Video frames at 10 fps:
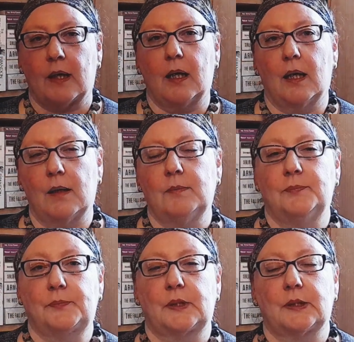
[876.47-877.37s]

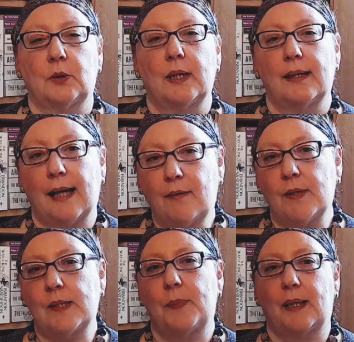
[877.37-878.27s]
So in that
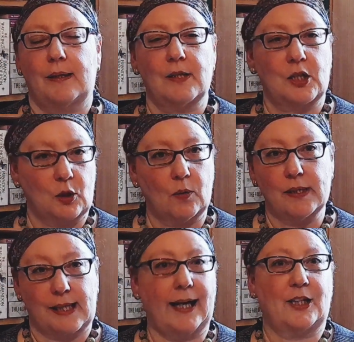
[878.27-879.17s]
respect, the
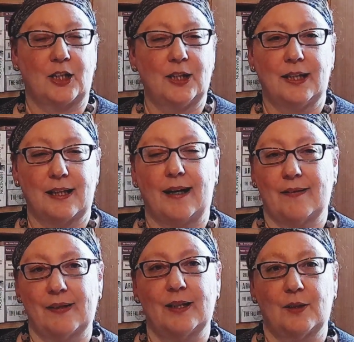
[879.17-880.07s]
stories actually, I
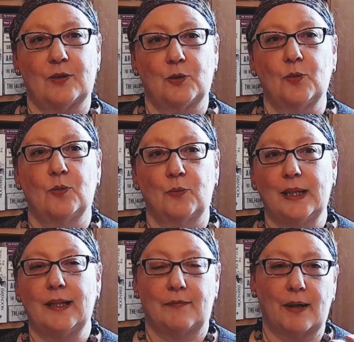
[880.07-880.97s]
think, do
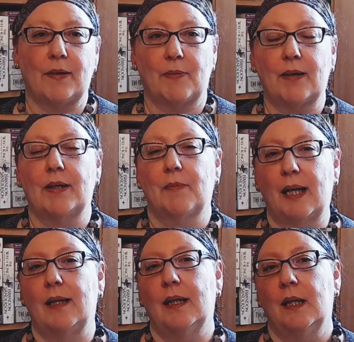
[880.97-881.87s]
really very, very
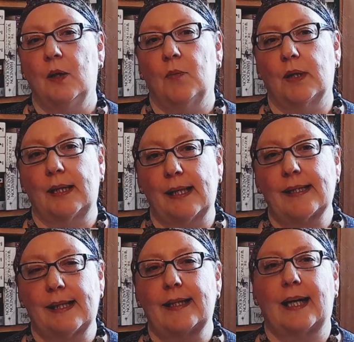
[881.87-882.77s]
well what they
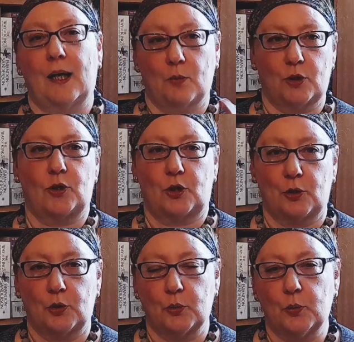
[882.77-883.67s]
set out to
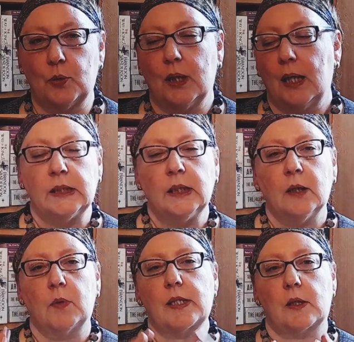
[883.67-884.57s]
do.
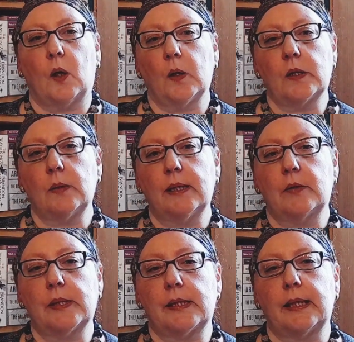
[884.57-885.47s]
What's also
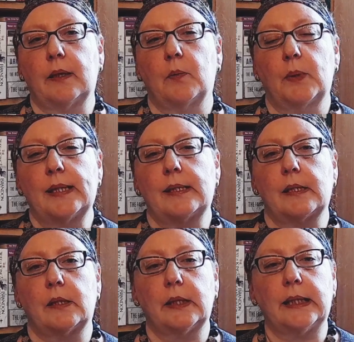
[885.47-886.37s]
interesting
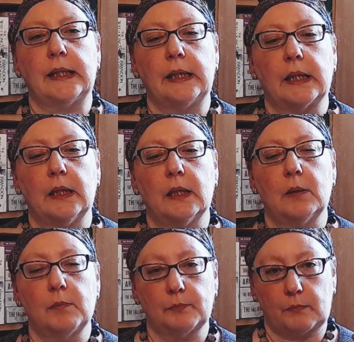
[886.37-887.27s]
with
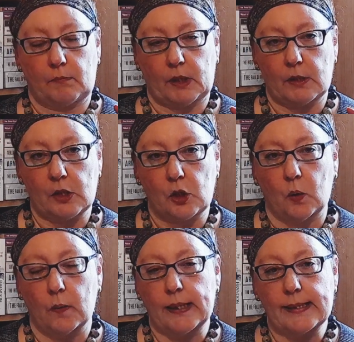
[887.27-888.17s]
the
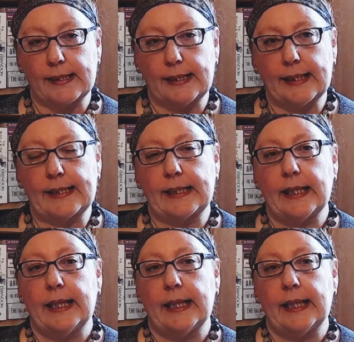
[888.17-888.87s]
stories is